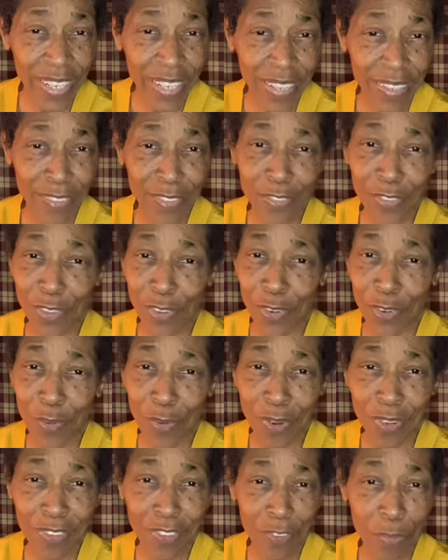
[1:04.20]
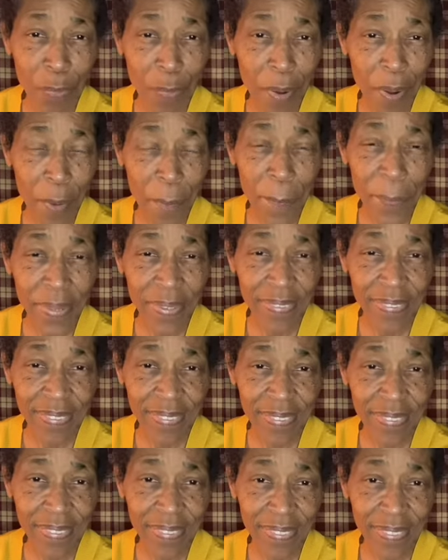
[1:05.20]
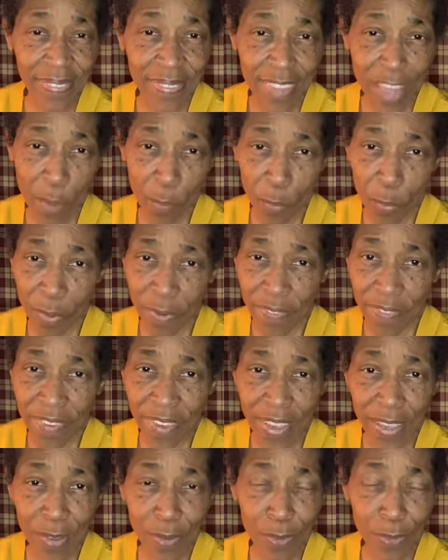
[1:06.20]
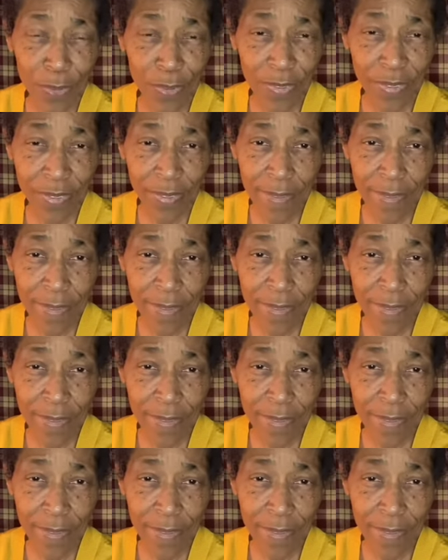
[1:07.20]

is the Lord's purpose that prevails.